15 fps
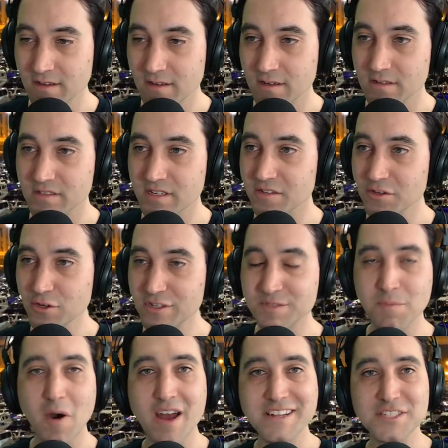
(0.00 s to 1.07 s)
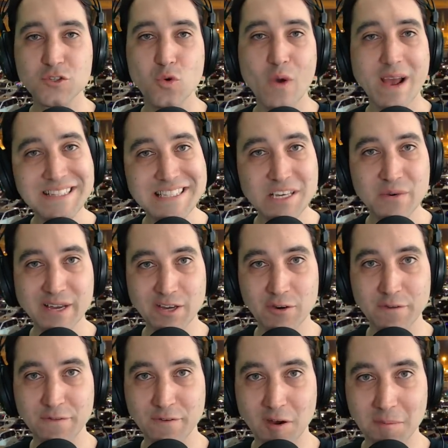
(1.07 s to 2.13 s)
I was like, "Dude, it's minus 20 where you're
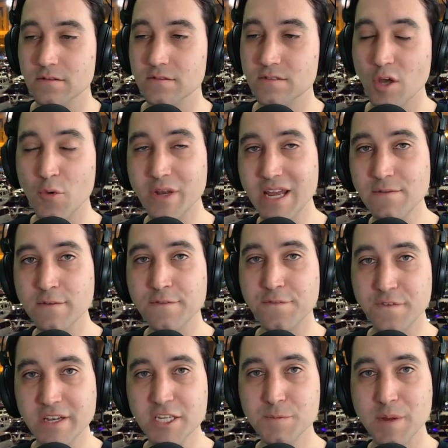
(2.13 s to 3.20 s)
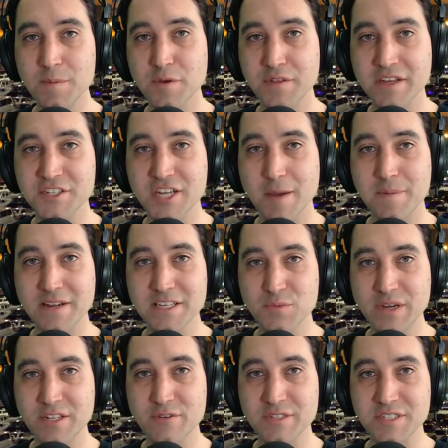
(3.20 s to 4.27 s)
from." So when even Finnish people think Japanese
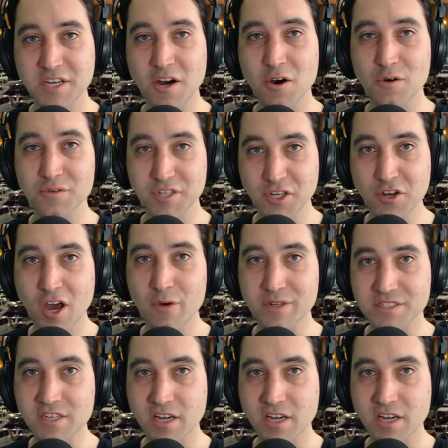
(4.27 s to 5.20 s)
winter is cold, you know it's